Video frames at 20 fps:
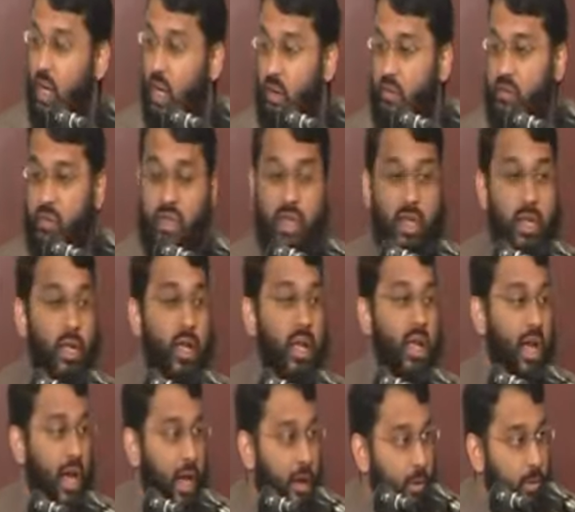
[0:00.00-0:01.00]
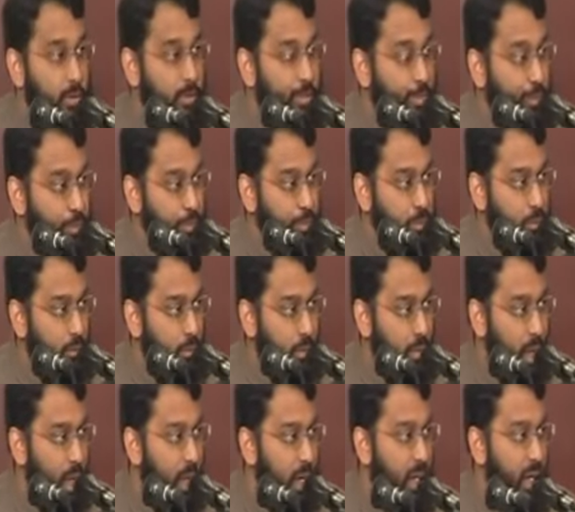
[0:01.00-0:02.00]
of the haram.
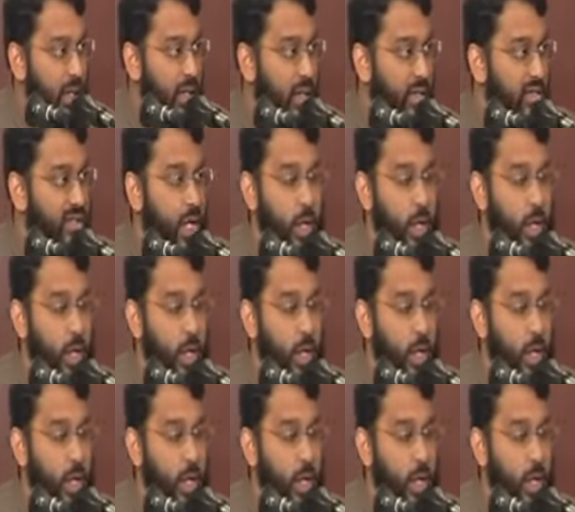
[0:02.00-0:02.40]
The